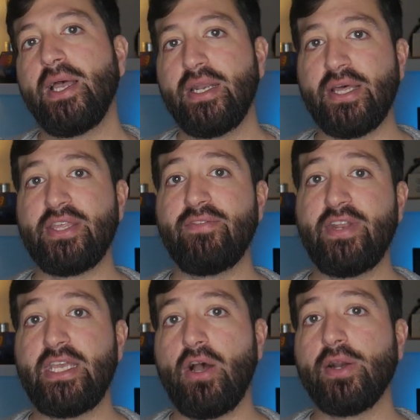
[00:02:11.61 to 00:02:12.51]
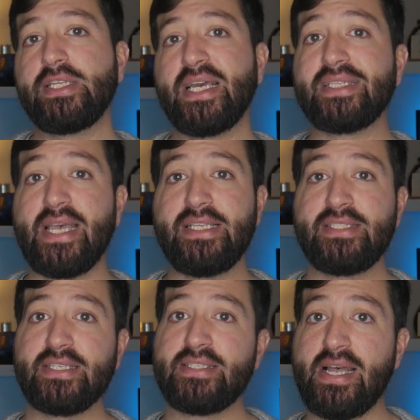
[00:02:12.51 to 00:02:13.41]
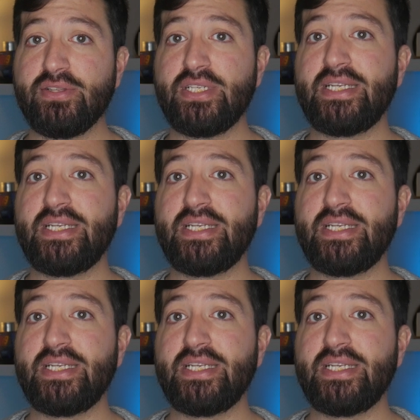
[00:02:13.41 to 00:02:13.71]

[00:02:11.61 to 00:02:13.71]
Now the NVIDIA RTX A6000